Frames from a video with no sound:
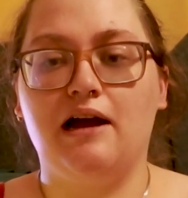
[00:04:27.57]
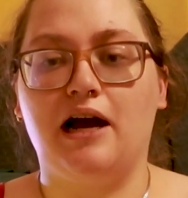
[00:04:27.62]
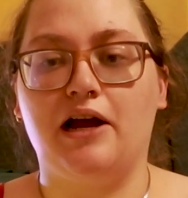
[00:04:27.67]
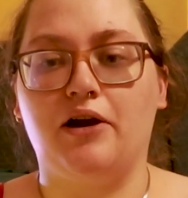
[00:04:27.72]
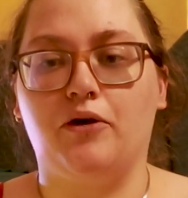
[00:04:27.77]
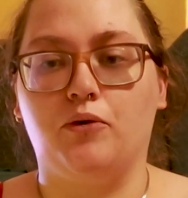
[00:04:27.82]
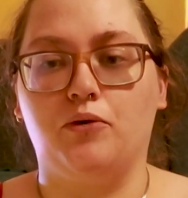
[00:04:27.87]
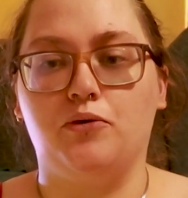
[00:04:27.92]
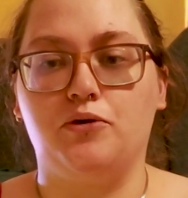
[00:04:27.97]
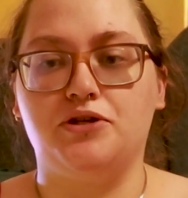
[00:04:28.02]

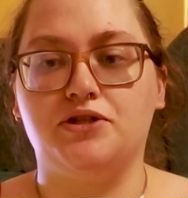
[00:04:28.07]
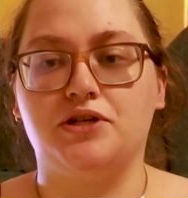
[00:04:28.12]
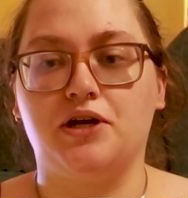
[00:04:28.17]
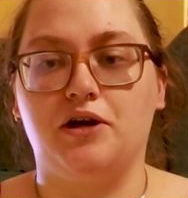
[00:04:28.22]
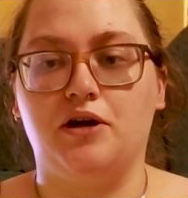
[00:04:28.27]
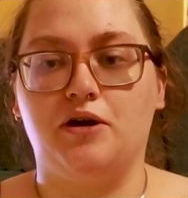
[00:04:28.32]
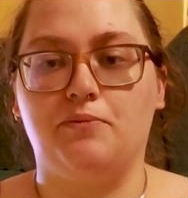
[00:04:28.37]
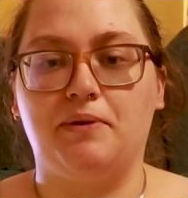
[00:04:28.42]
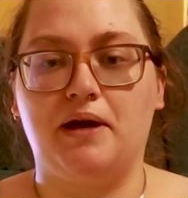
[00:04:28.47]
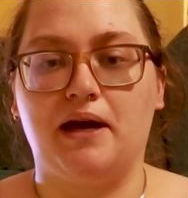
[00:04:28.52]
and
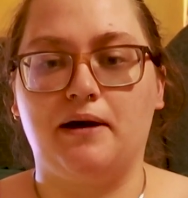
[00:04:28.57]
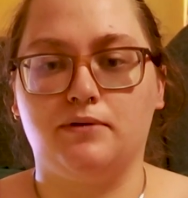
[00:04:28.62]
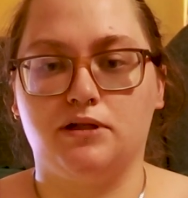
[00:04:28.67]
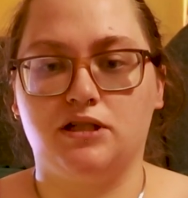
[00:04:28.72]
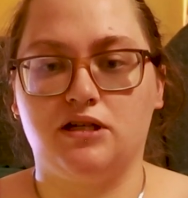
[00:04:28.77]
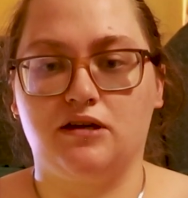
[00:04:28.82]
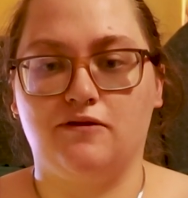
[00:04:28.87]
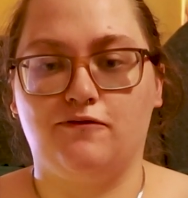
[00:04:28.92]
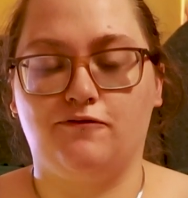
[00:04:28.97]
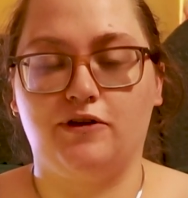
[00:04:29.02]
also be able
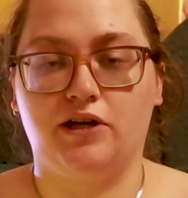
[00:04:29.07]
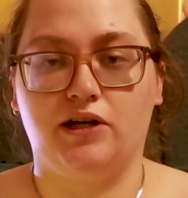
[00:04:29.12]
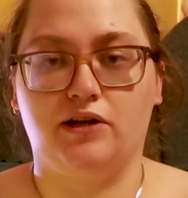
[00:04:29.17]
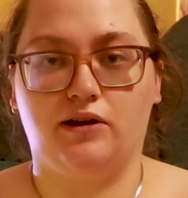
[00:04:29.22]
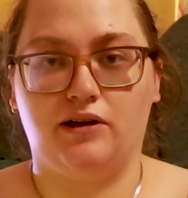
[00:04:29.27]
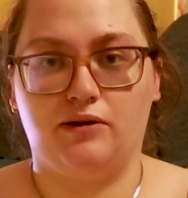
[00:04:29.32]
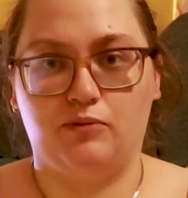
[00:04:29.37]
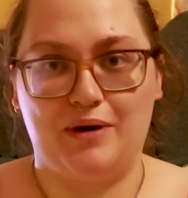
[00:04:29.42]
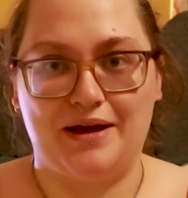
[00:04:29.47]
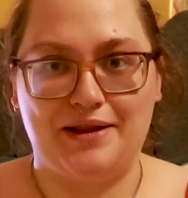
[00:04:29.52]
to
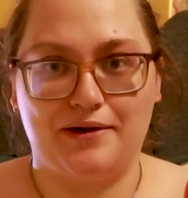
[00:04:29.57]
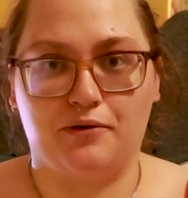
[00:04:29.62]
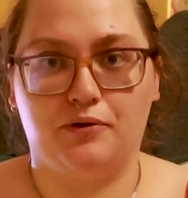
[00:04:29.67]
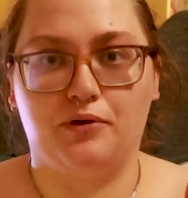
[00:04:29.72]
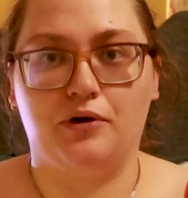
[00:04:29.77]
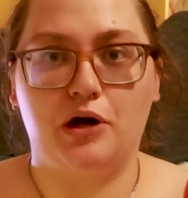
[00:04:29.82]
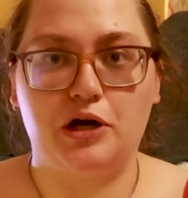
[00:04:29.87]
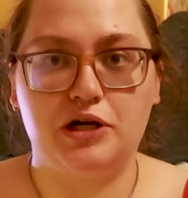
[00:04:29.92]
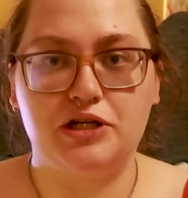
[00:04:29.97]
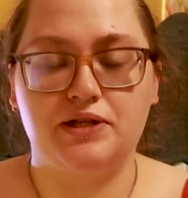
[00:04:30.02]
feel whether
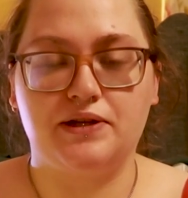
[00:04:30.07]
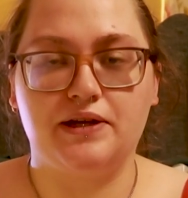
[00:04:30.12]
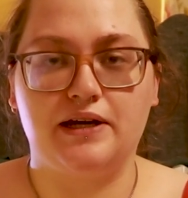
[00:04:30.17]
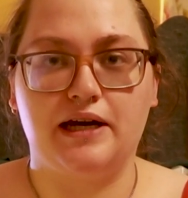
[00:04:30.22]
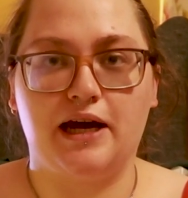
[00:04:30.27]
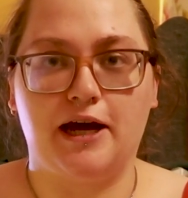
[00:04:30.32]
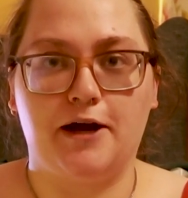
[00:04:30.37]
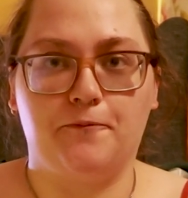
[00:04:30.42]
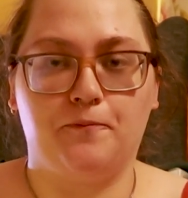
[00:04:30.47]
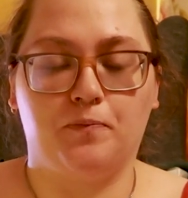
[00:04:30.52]
or not
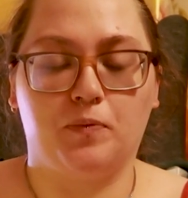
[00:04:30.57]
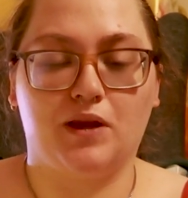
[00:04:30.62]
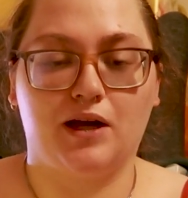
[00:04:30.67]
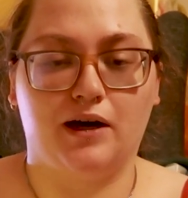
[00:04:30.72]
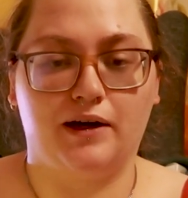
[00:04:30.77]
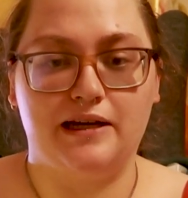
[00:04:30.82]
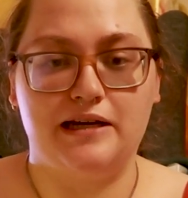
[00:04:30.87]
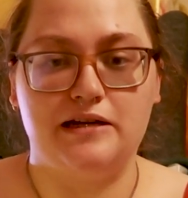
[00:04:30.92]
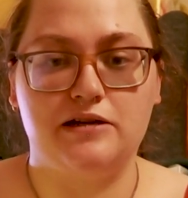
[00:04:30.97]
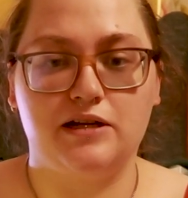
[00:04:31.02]
the
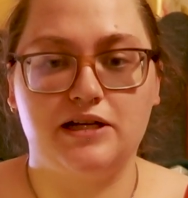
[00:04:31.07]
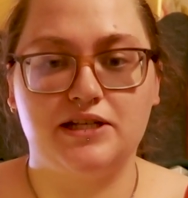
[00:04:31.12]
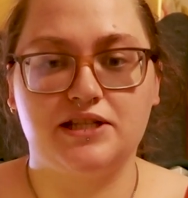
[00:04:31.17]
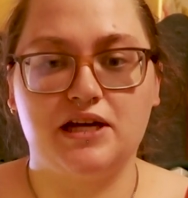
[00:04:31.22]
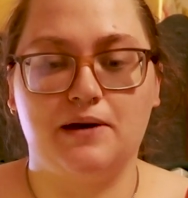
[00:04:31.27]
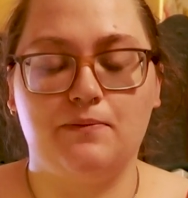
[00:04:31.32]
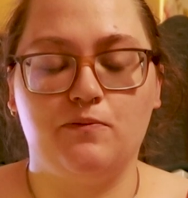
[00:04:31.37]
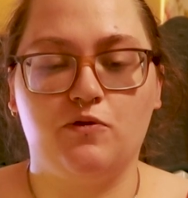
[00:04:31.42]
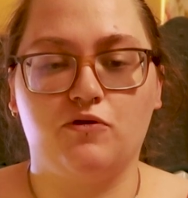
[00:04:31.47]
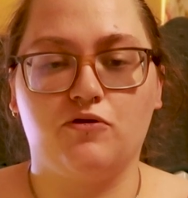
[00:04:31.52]
needle has
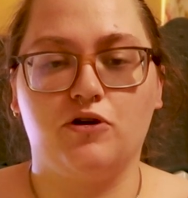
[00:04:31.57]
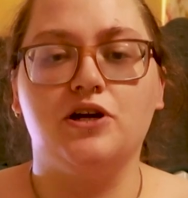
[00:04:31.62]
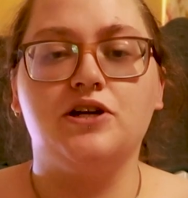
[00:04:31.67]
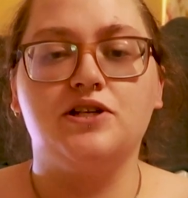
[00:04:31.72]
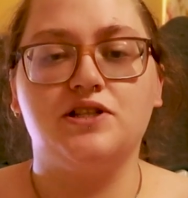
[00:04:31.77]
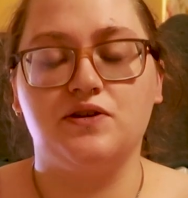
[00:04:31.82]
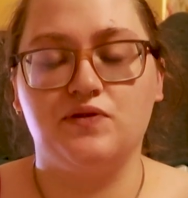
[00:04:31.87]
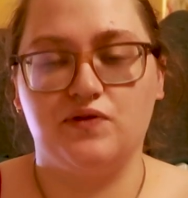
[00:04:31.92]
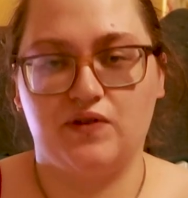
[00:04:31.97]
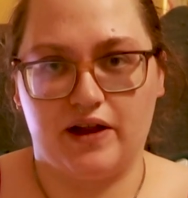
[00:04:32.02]
come
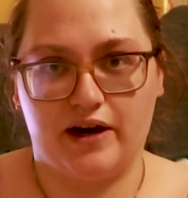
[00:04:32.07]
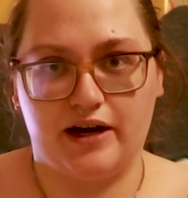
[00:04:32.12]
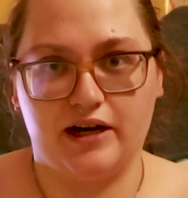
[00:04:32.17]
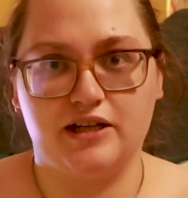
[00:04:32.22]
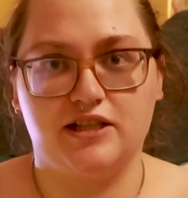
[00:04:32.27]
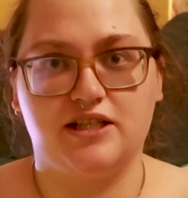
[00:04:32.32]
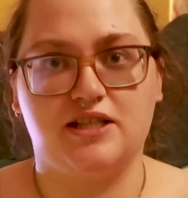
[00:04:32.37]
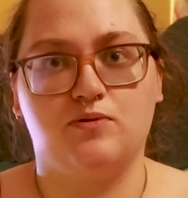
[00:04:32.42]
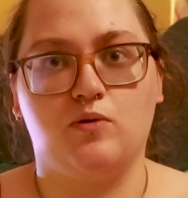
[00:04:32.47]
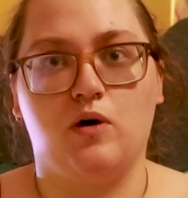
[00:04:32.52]
through so that then I
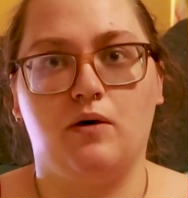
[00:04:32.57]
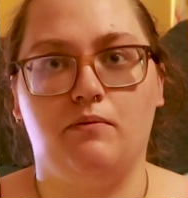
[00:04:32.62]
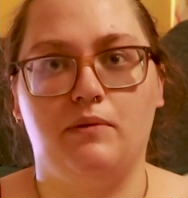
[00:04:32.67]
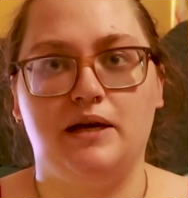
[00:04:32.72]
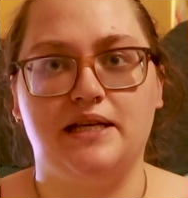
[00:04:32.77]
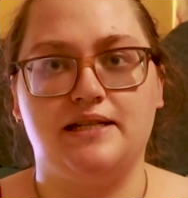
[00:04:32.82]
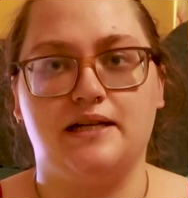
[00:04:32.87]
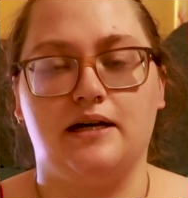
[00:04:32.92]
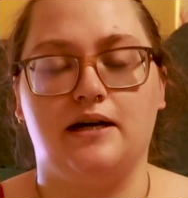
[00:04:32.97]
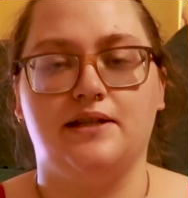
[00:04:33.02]
can swap
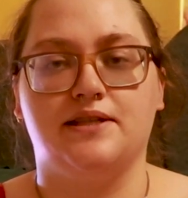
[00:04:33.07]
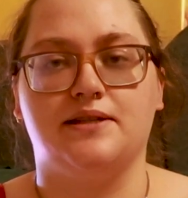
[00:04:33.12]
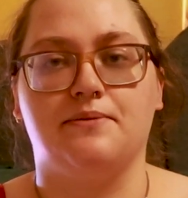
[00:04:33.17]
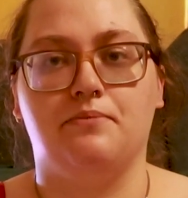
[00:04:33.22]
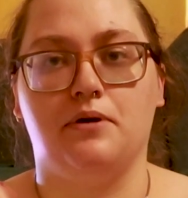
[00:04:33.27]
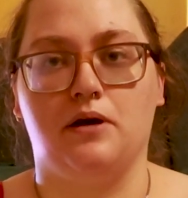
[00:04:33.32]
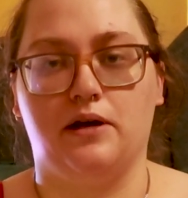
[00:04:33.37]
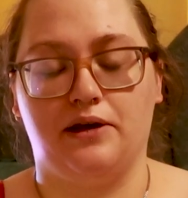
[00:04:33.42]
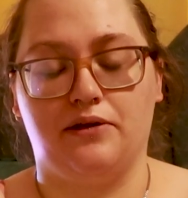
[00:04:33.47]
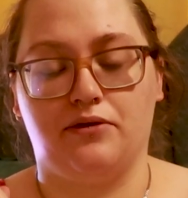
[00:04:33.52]
my stance
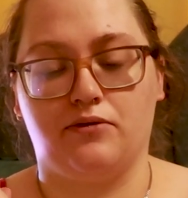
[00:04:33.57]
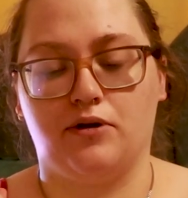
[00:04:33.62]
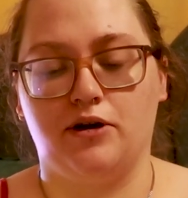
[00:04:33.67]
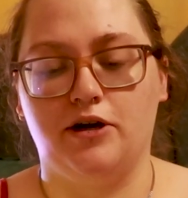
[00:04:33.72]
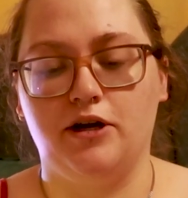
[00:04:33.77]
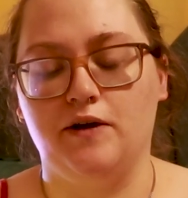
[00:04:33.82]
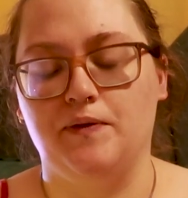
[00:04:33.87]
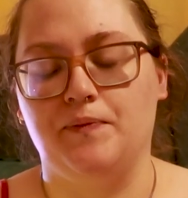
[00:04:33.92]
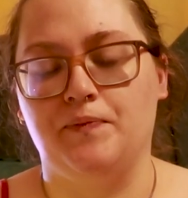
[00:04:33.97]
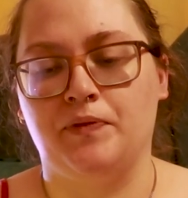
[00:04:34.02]
and pull it
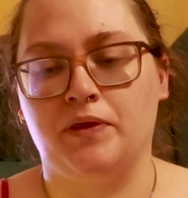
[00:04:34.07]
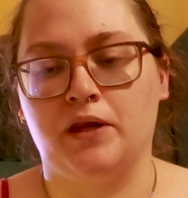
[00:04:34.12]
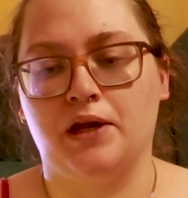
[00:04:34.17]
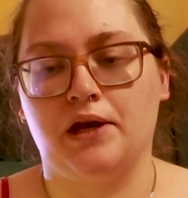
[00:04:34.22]
through.